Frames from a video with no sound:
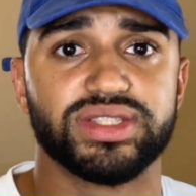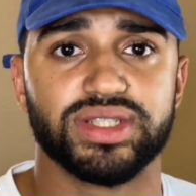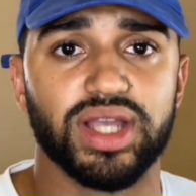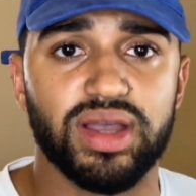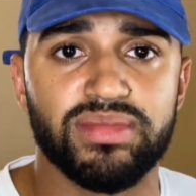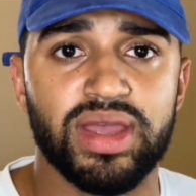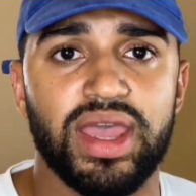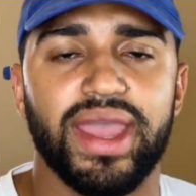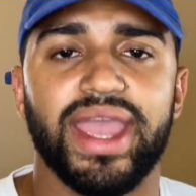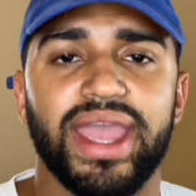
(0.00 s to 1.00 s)
to come.
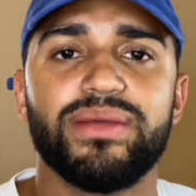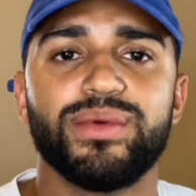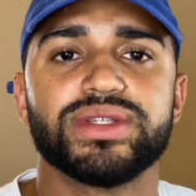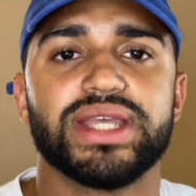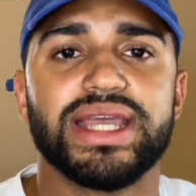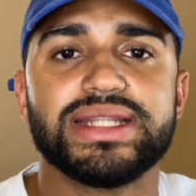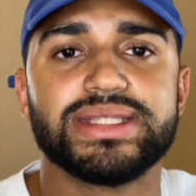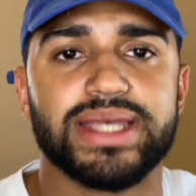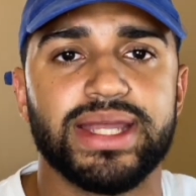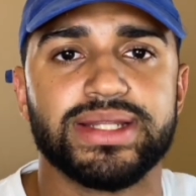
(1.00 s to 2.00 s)
And he was
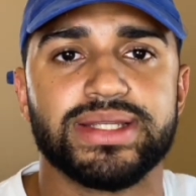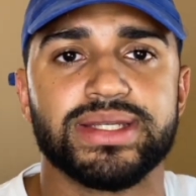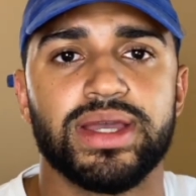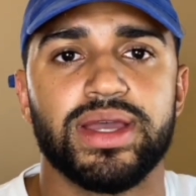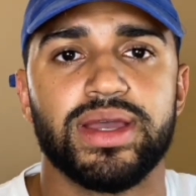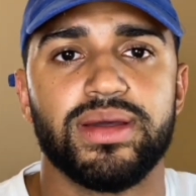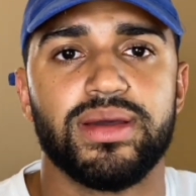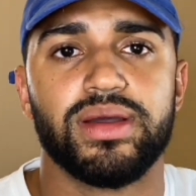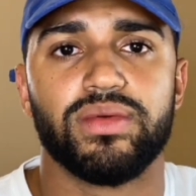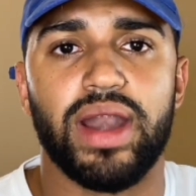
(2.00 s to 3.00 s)
intent,
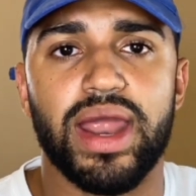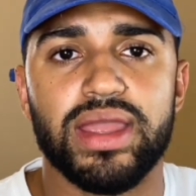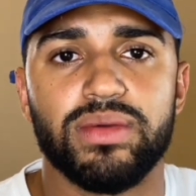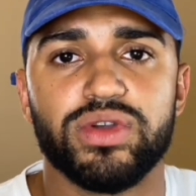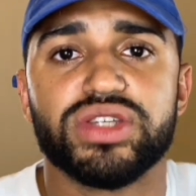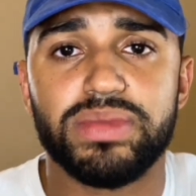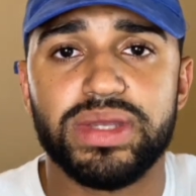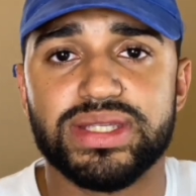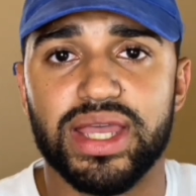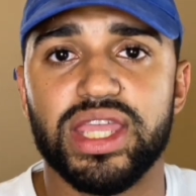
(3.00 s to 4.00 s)
right? Which
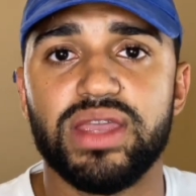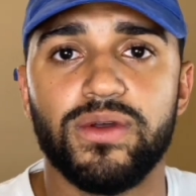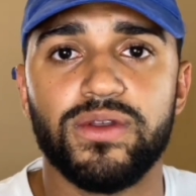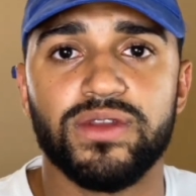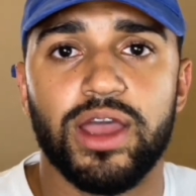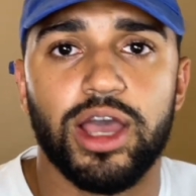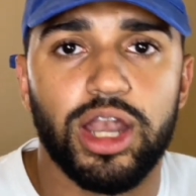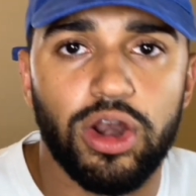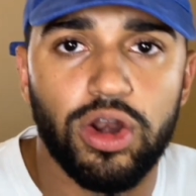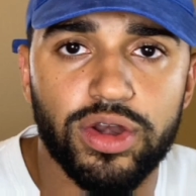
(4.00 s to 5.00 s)
means that he was
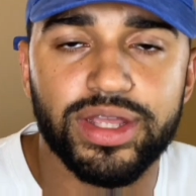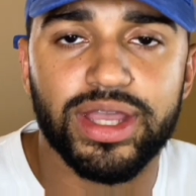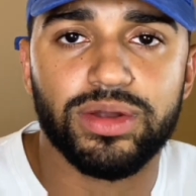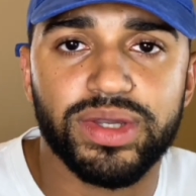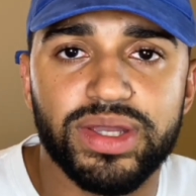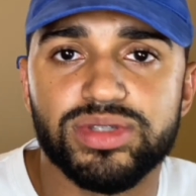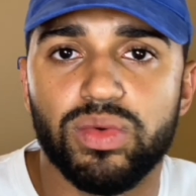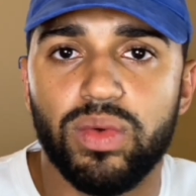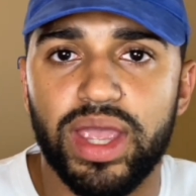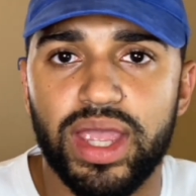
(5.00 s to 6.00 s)
learning Elohim's
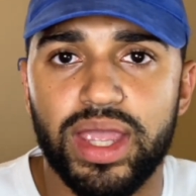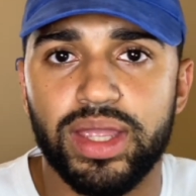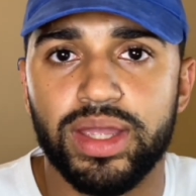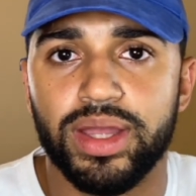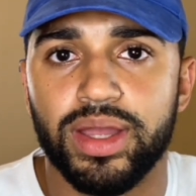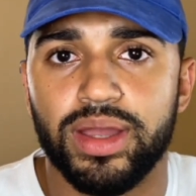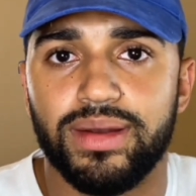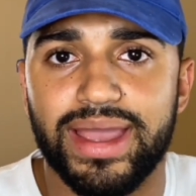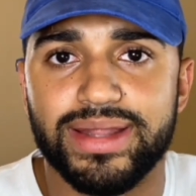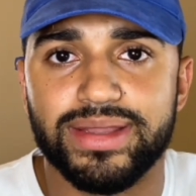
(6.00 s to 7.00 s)
way
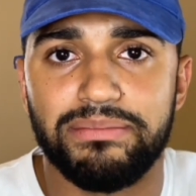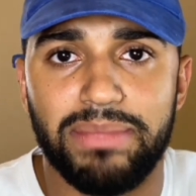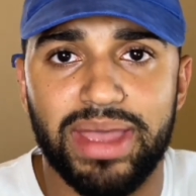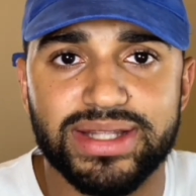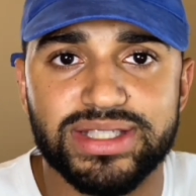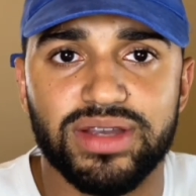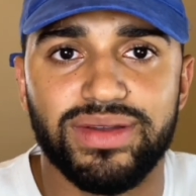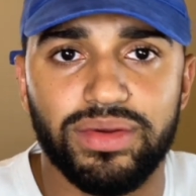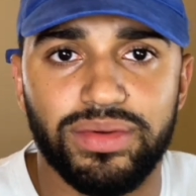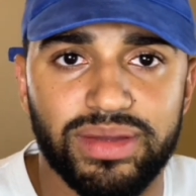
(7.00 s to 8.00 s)
like the men of
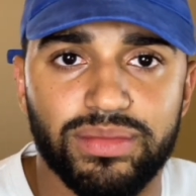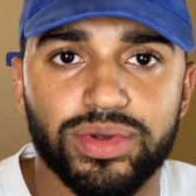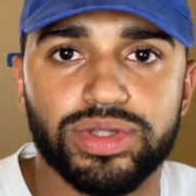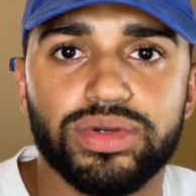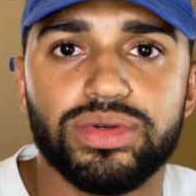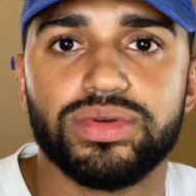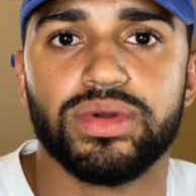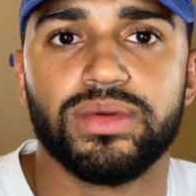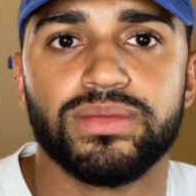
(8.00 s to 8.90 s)
Elohim will do.